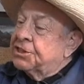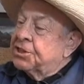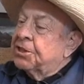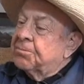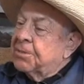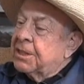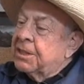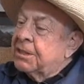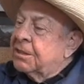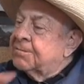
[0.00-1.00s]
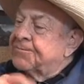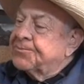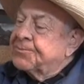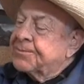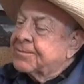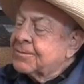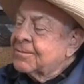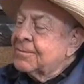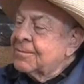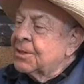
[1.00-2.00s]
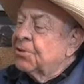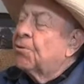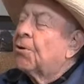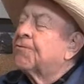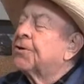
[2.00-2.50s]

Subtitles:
Jim, he'd go